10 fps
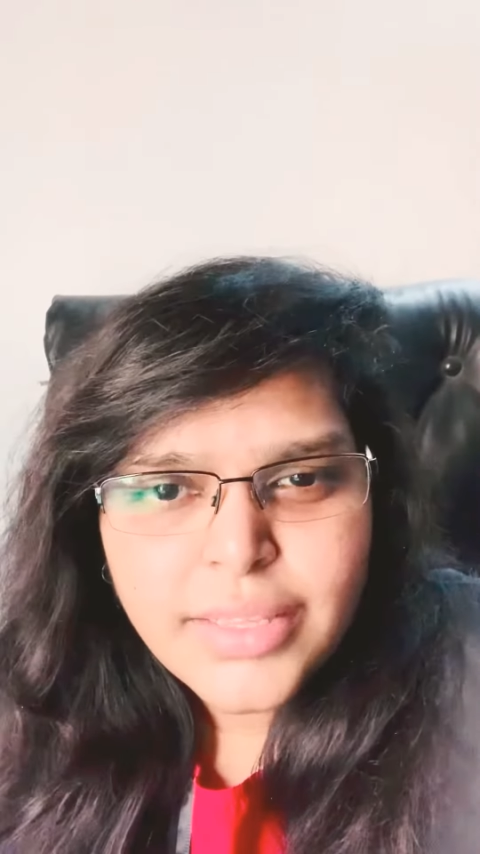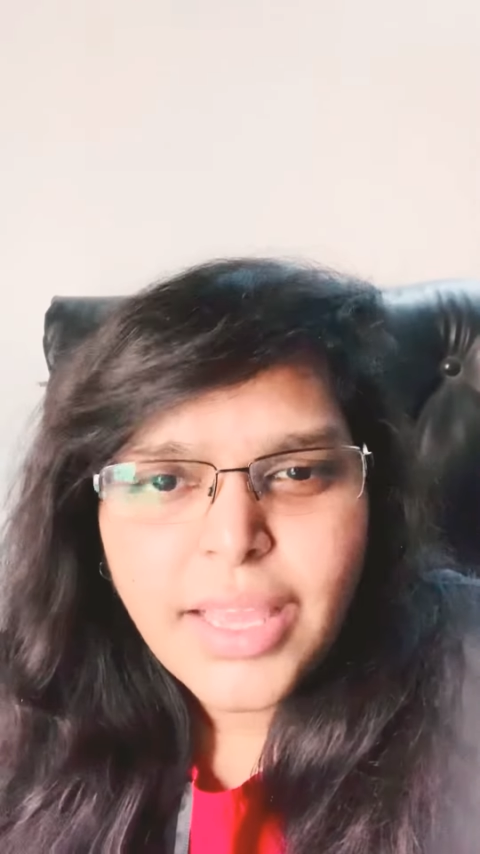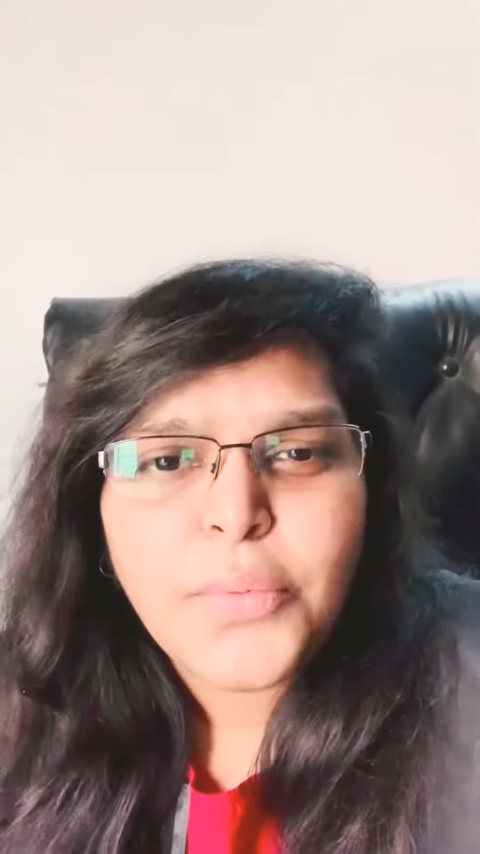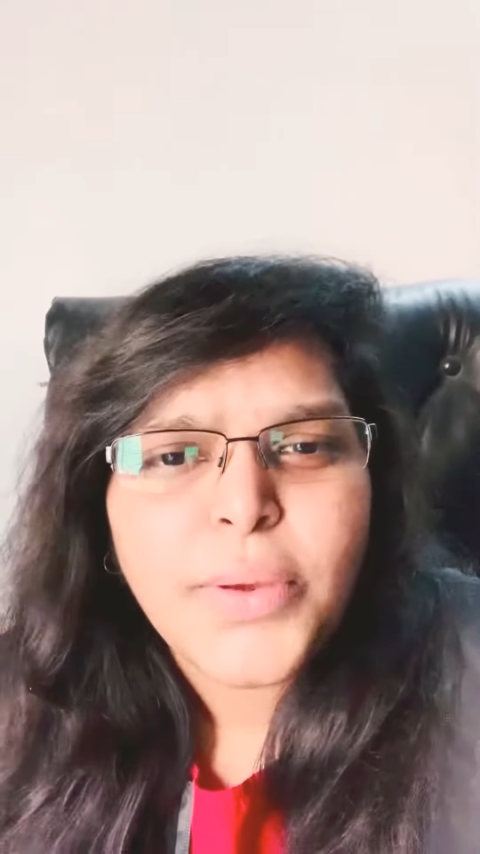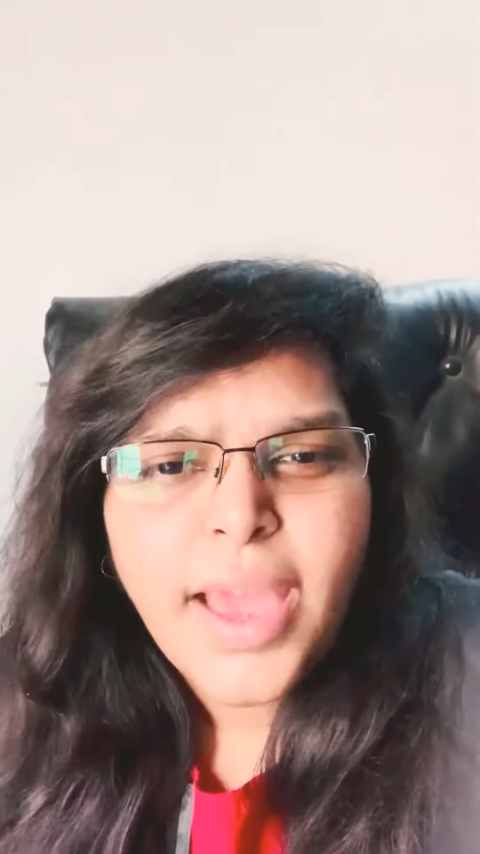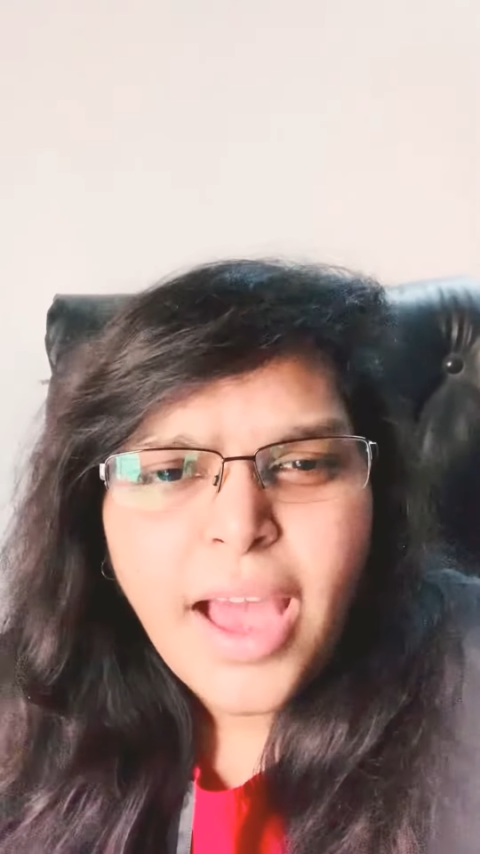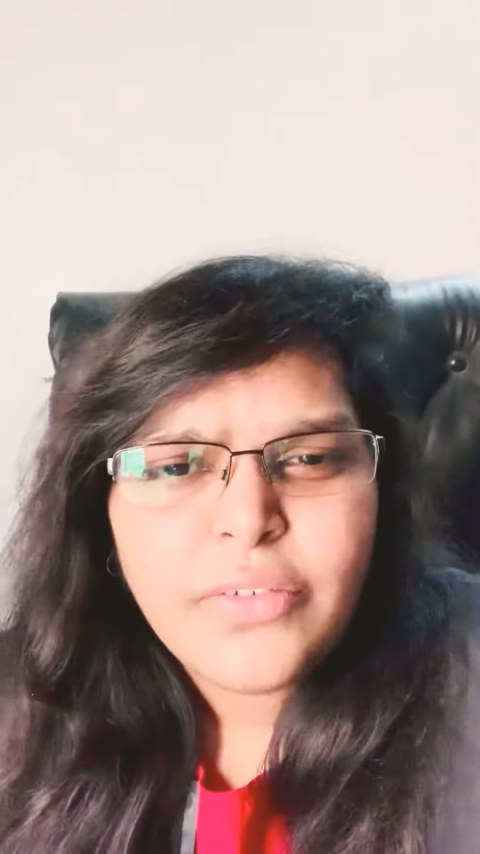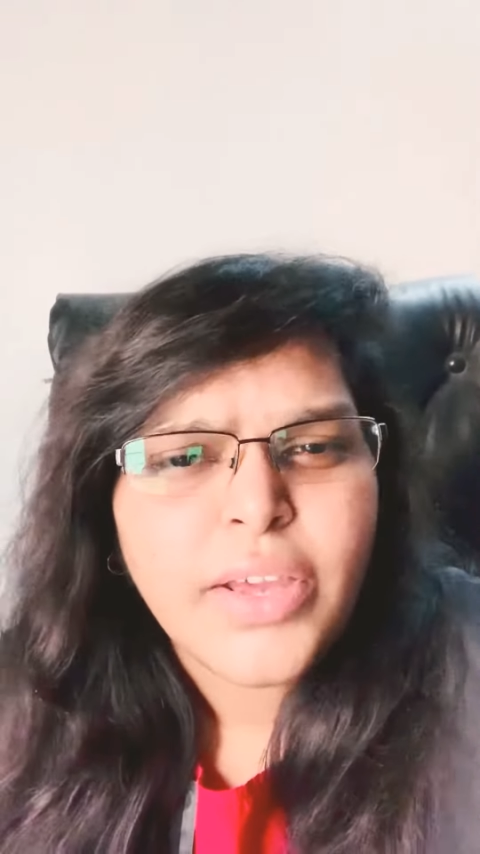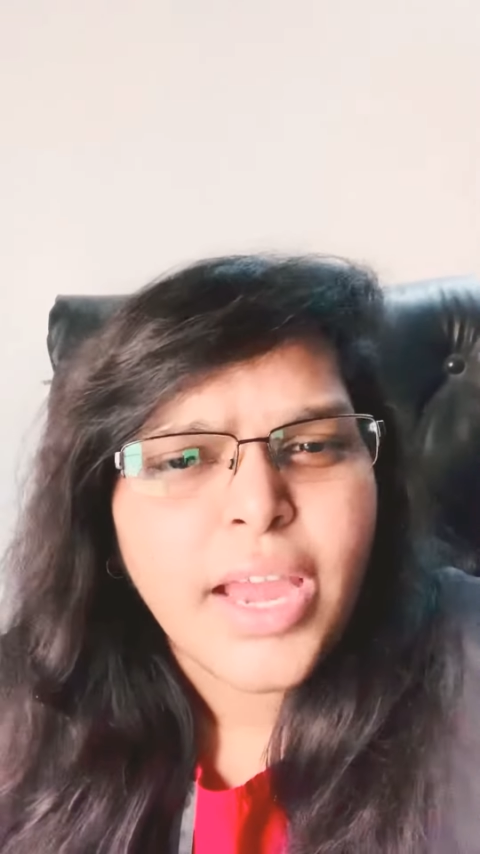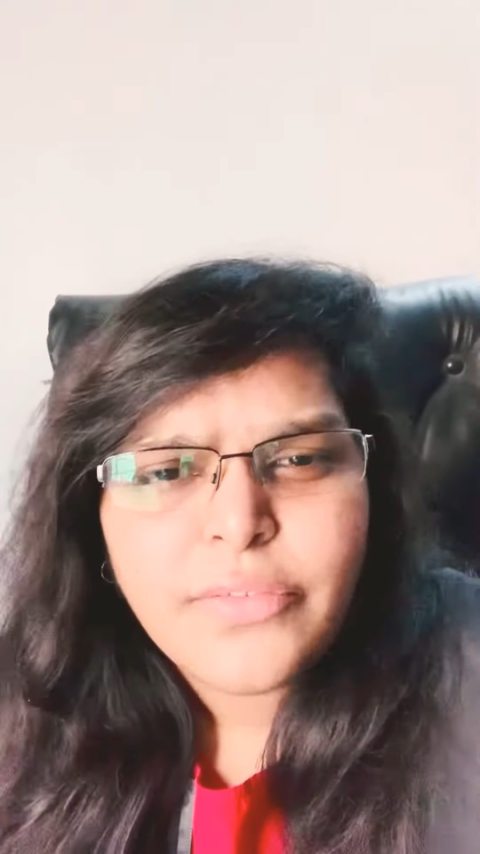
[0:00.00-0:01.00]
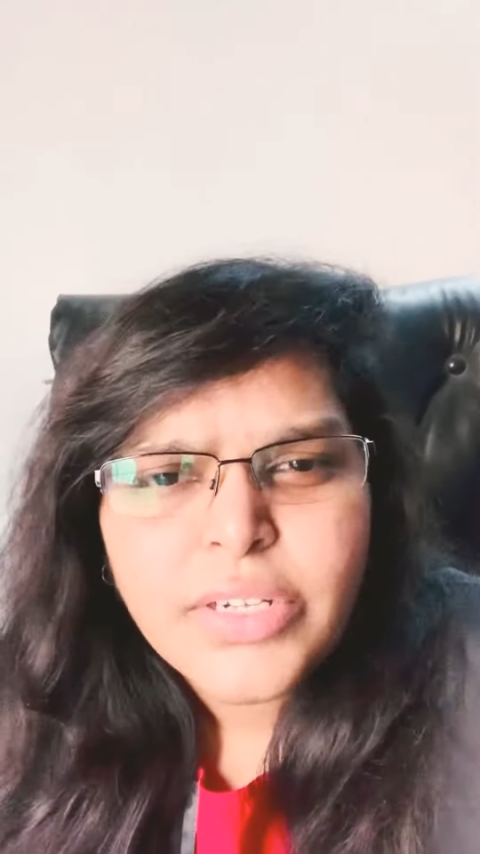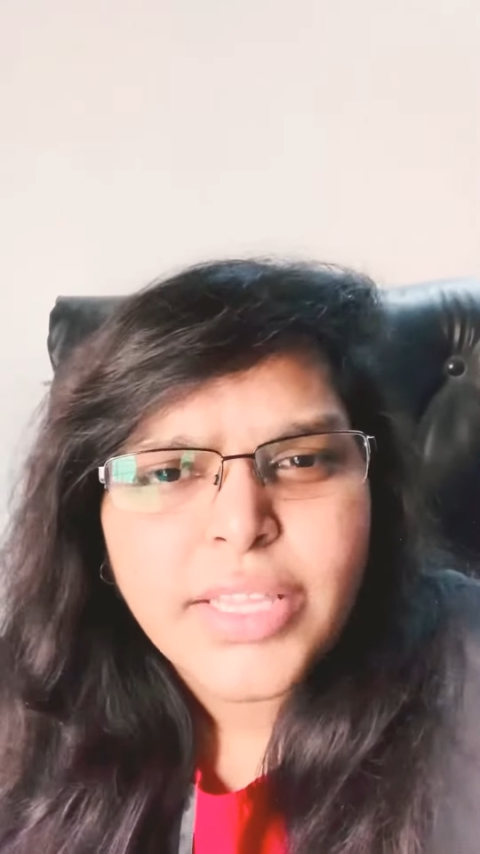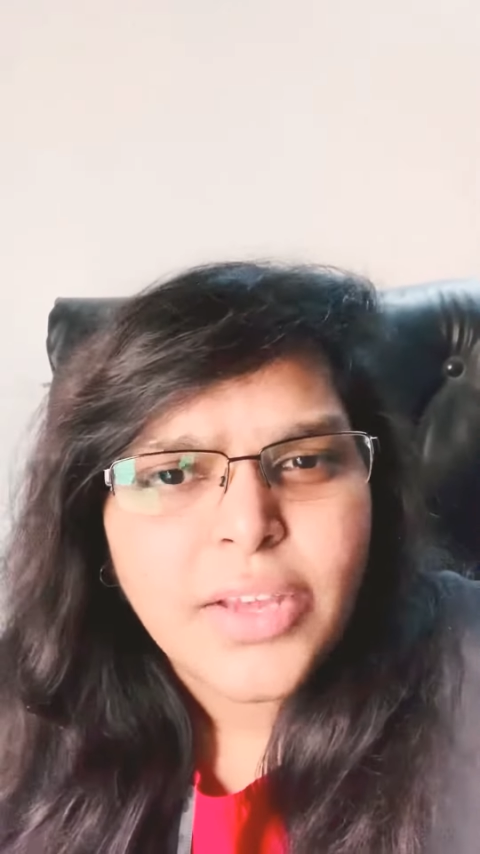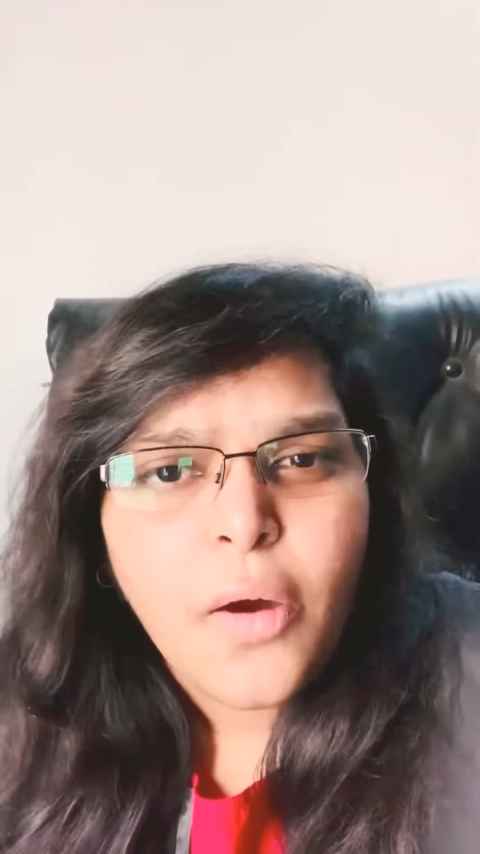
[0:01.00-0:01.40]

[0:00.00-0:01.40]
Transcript: that we have everything